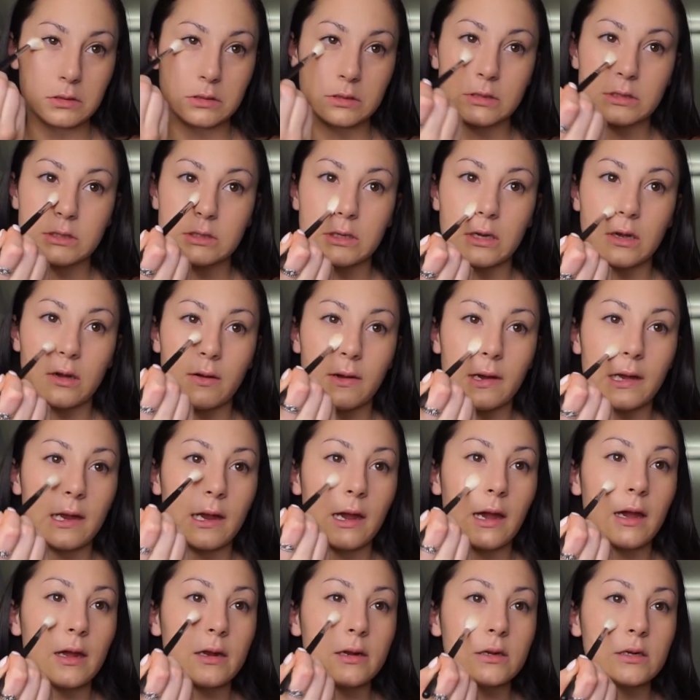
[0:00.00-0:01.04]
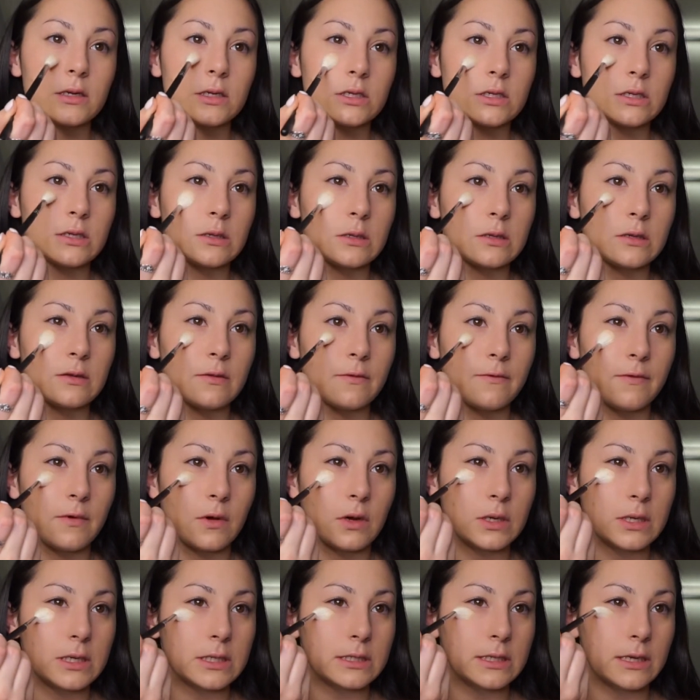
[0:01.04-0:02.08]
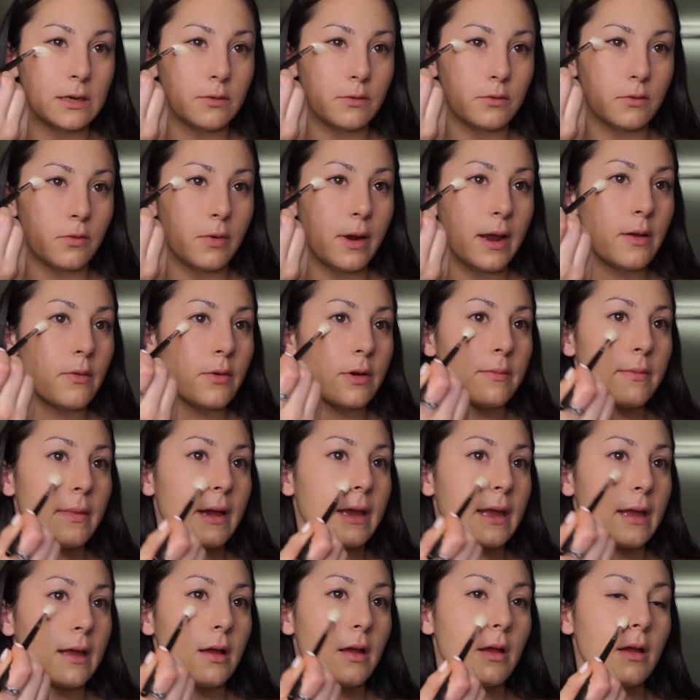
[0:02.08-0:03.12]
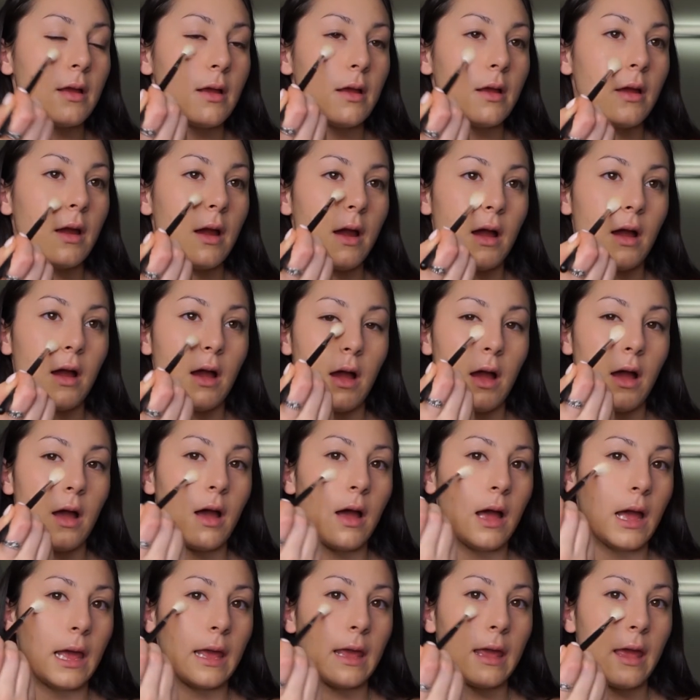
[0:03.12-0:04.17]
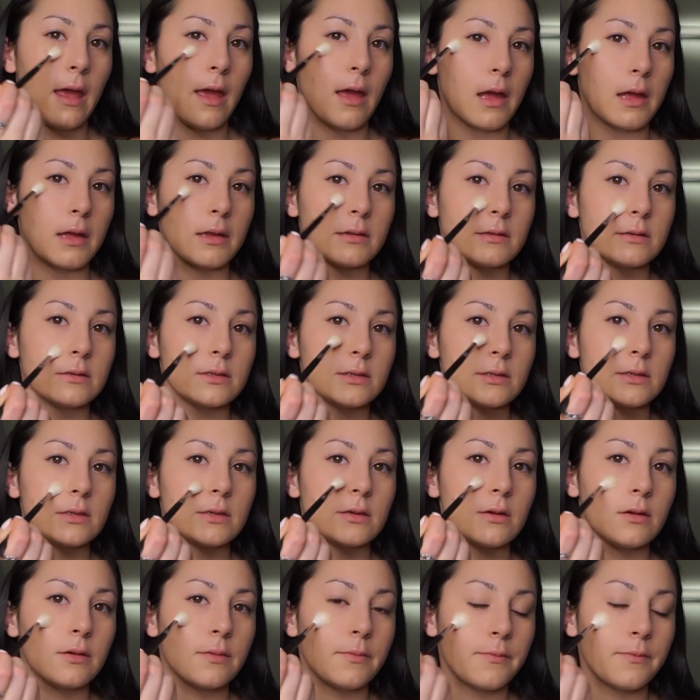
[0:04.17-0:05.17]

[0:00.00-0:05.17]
So I kind of just focus it right where my eye ends.